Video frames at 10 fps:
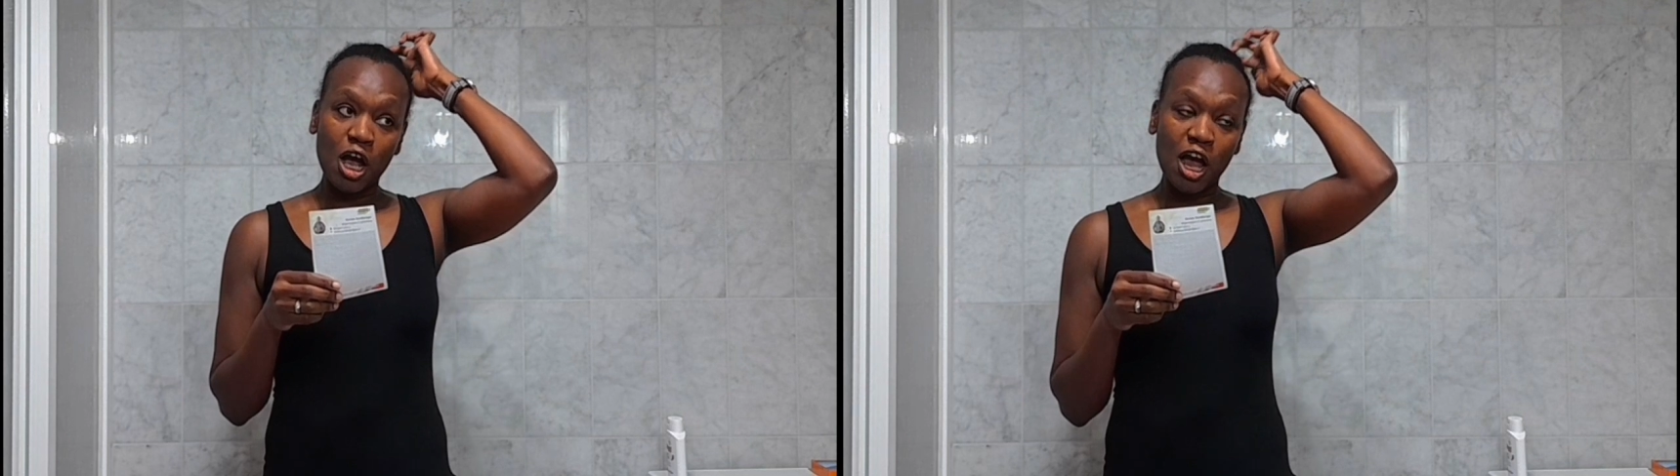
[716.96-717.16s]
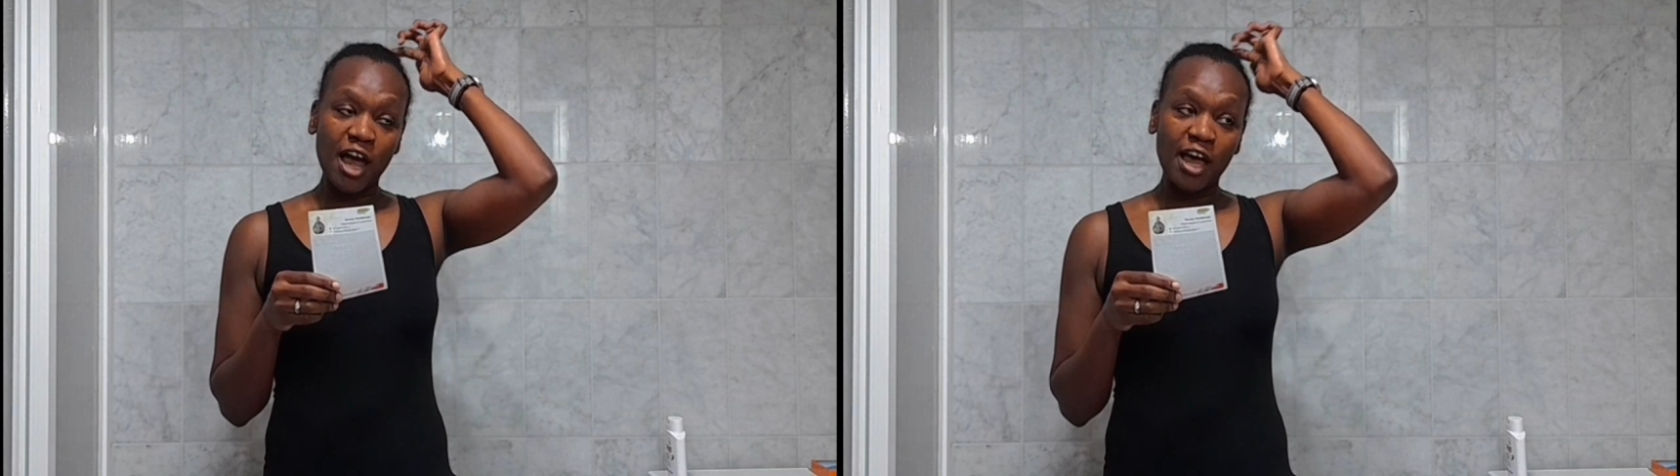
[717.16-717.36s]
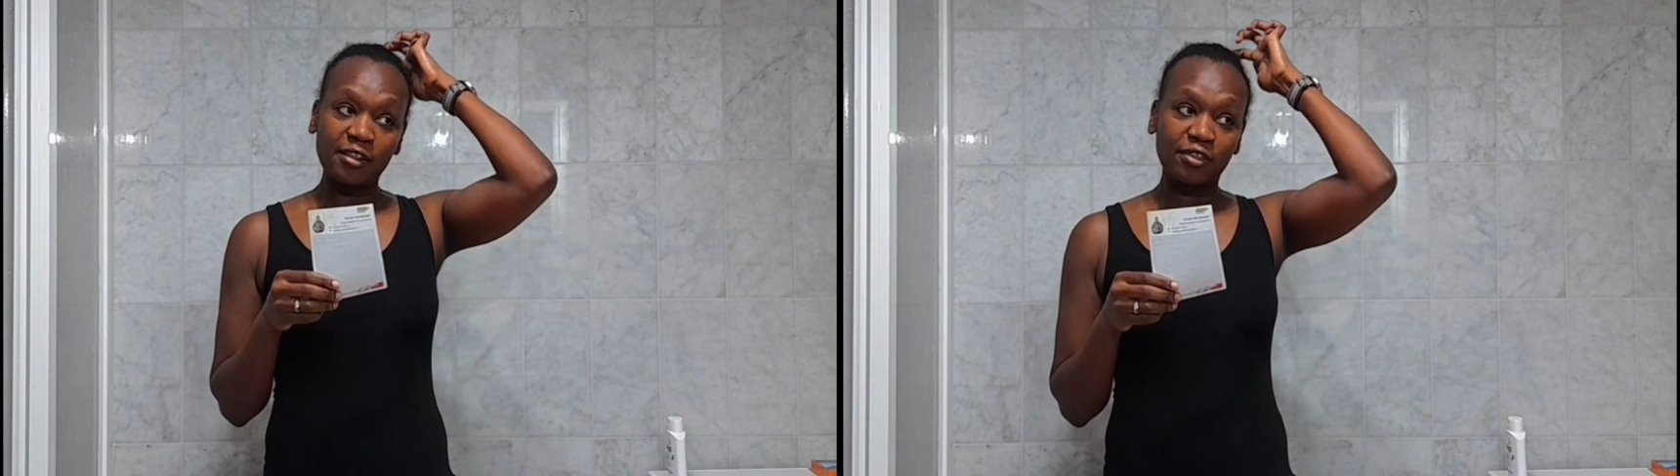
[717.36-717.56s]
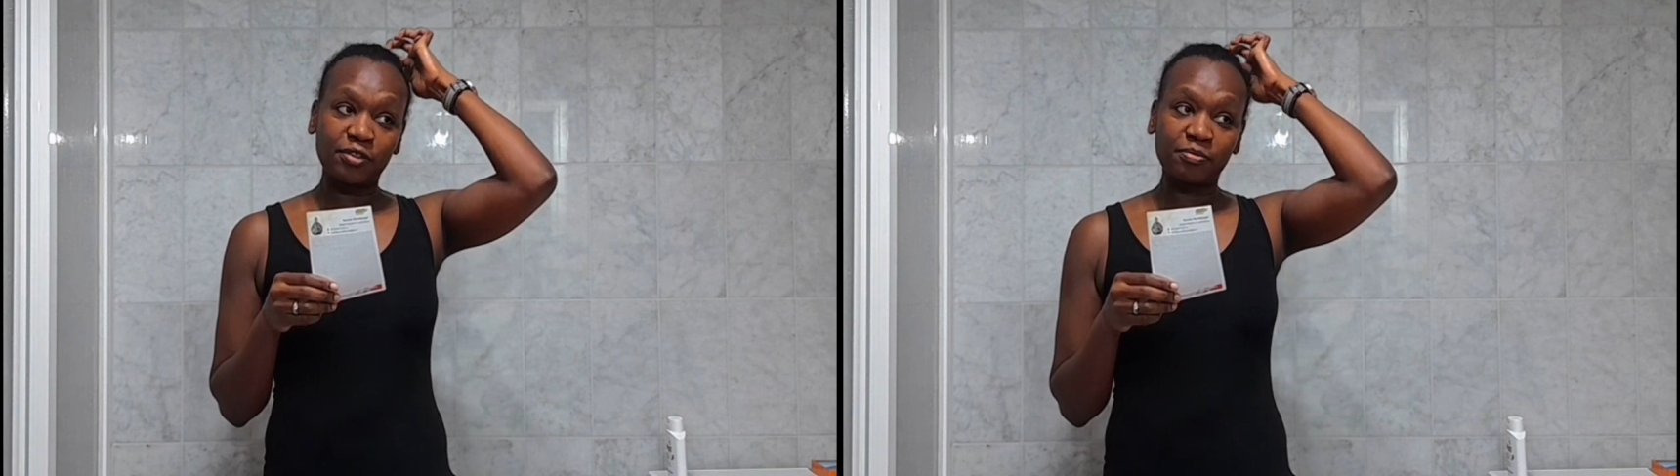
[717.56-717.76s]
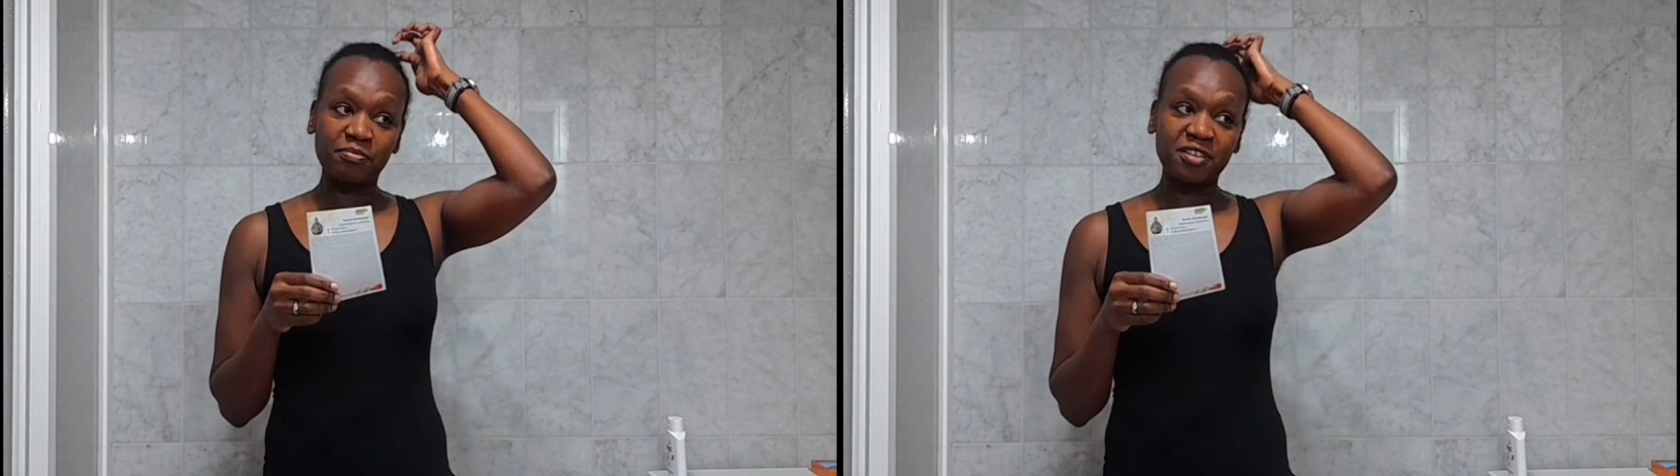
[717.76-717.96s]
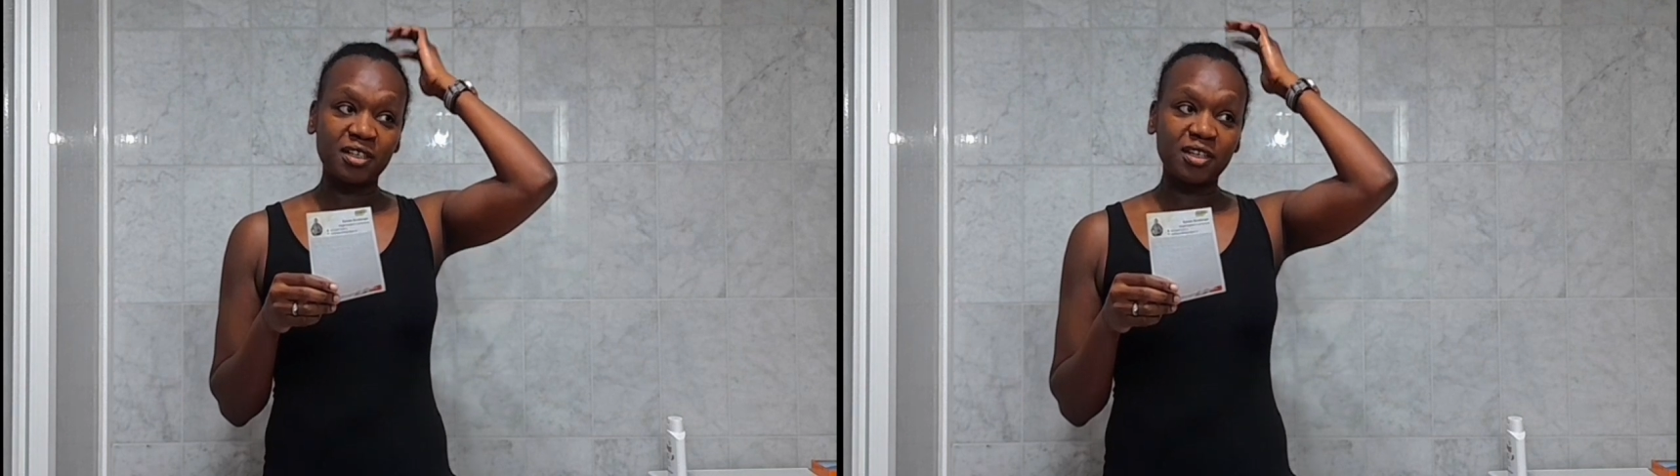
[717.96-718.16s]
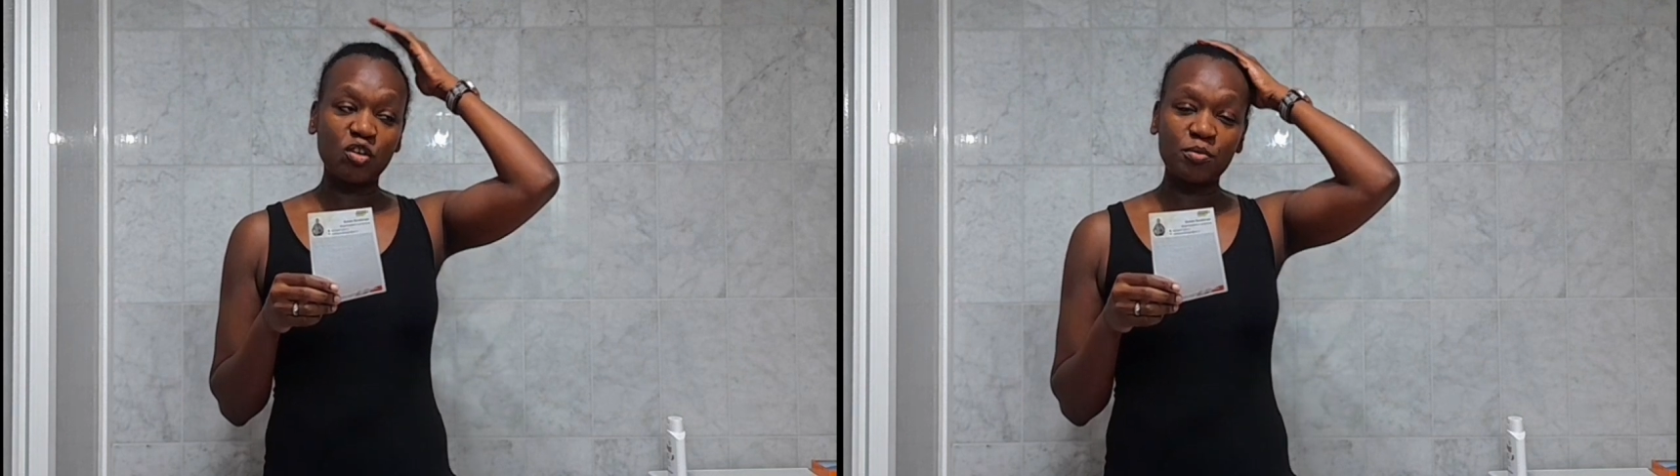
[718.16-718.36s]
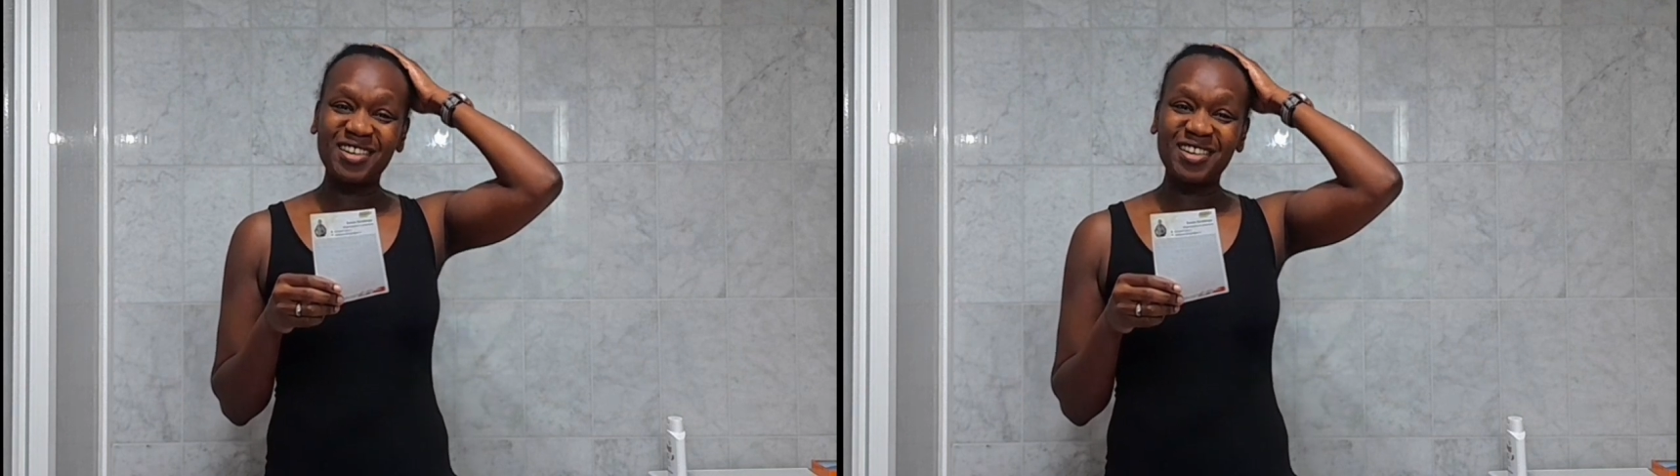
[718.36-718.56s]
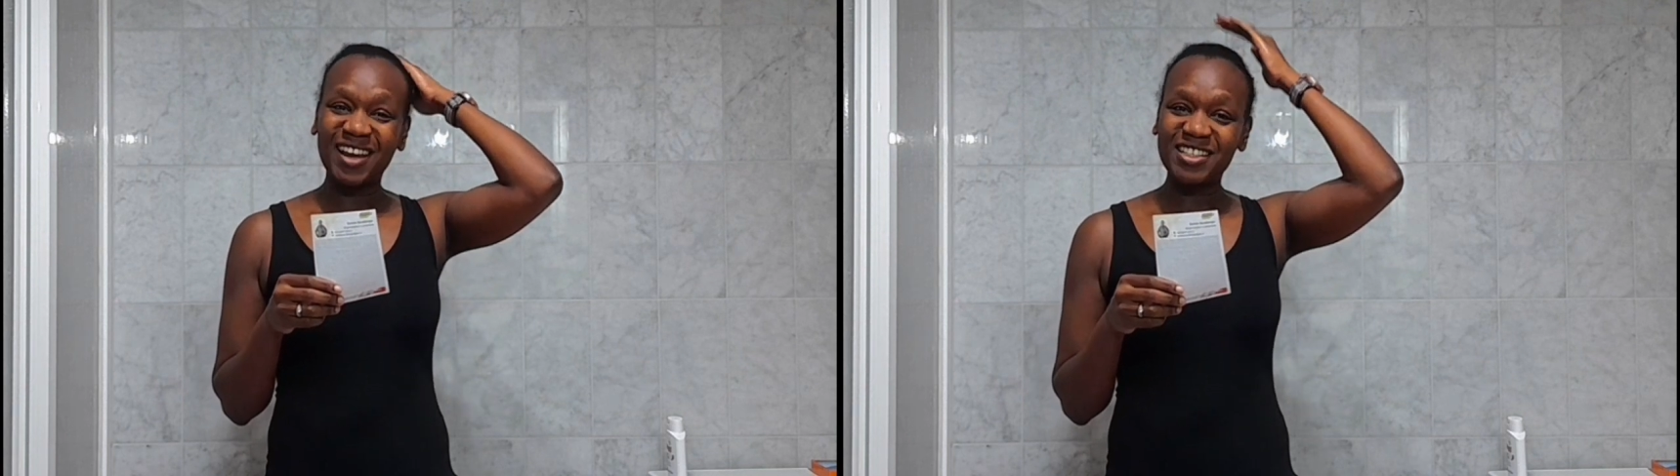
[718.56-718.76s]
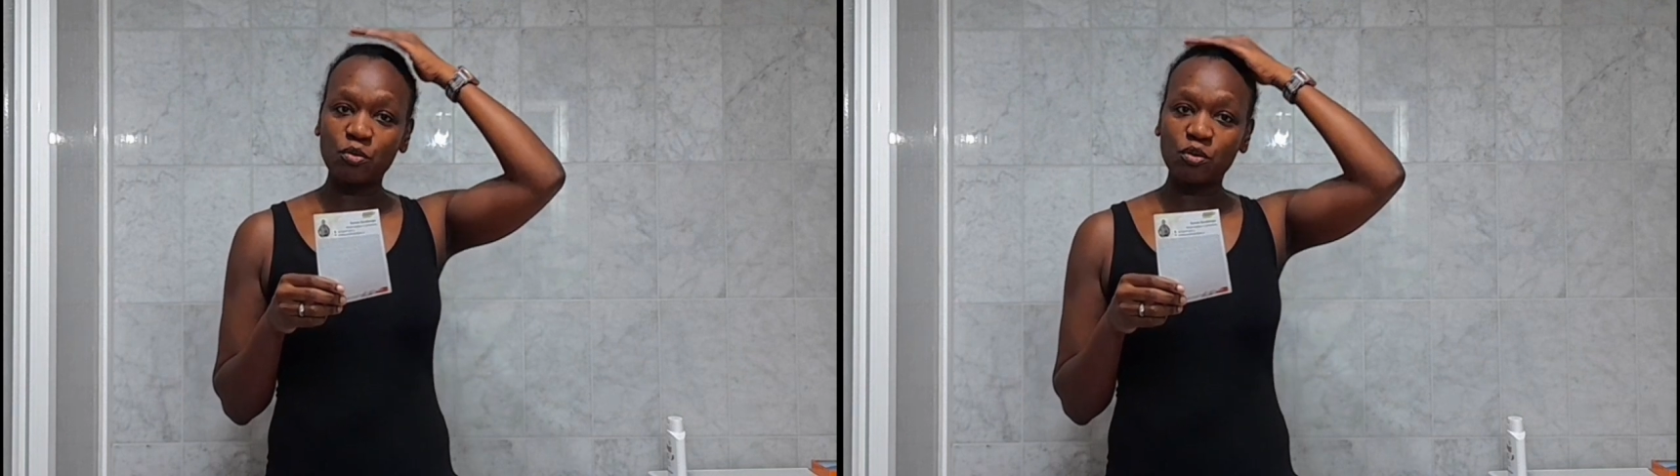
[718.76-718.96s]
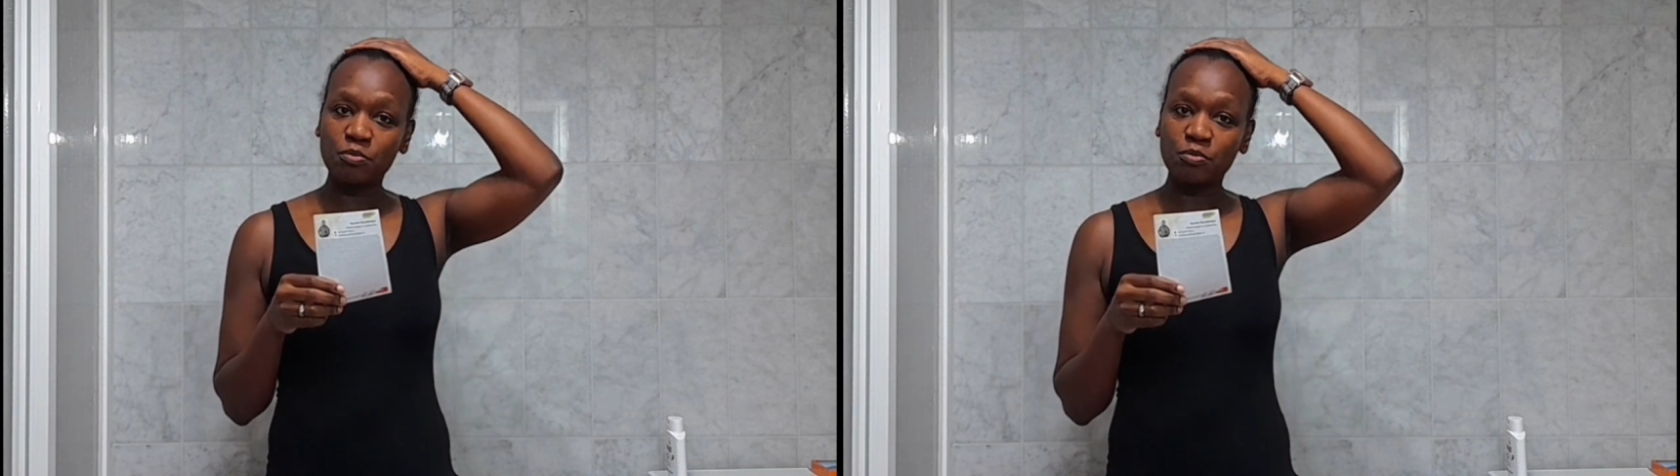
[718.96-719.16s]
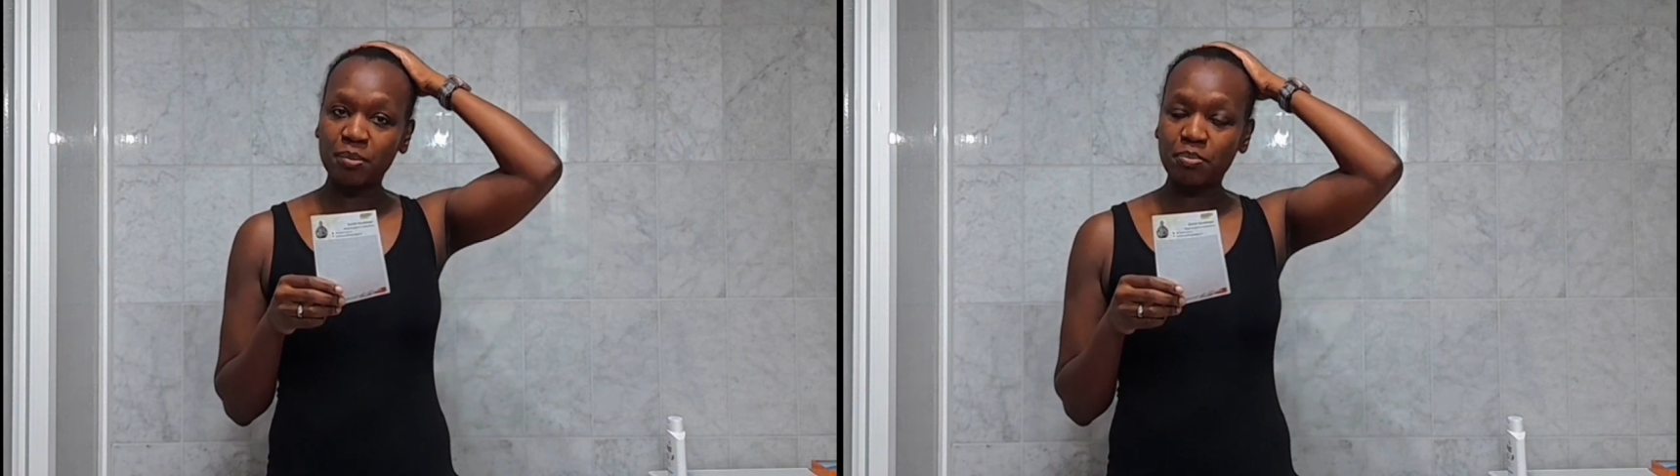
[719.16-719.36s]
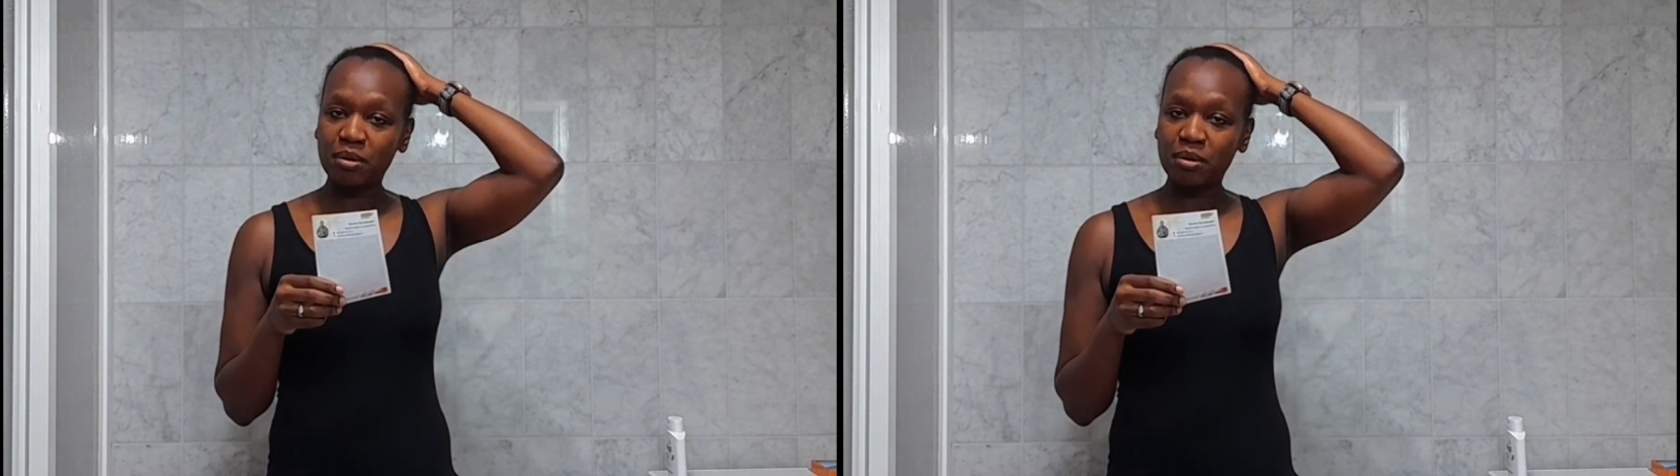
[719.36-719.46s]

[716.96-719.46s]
I started communicating with people,